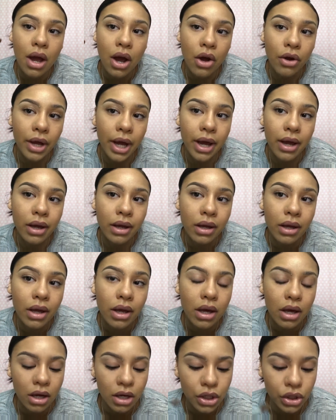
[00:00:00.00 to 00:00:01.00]
Okay,
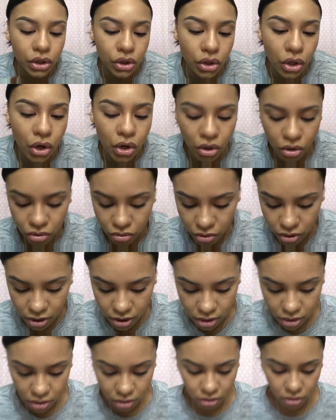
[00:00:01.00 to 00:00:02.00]
so
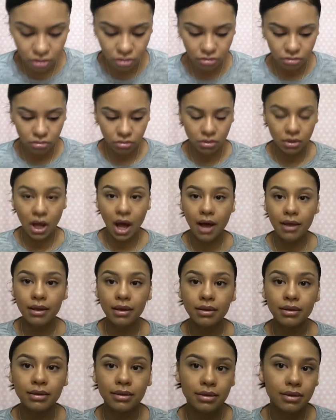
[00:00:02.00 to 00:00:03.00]
now
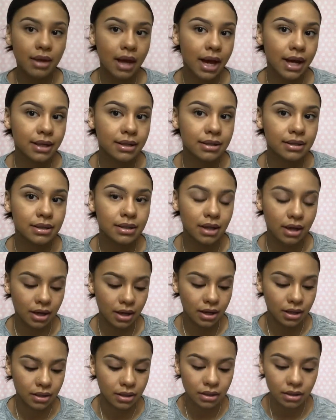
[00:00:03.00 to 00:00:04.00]
that that's
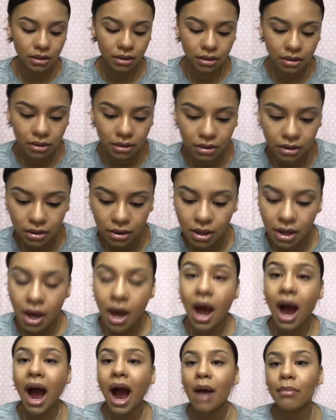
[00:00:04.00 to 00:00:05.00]
done,
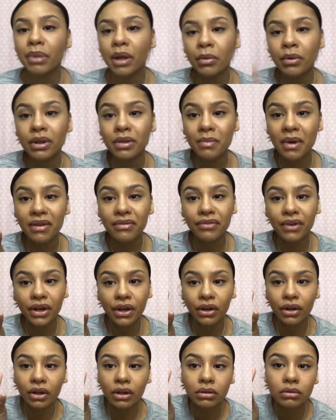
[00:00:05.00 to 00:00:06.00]
I blend with my
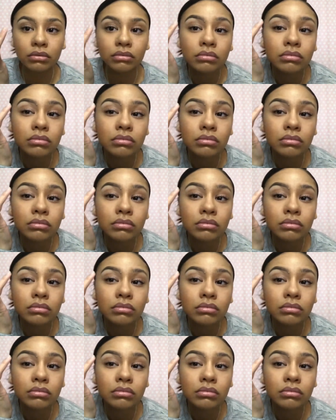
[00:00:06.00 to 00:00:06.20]
finger.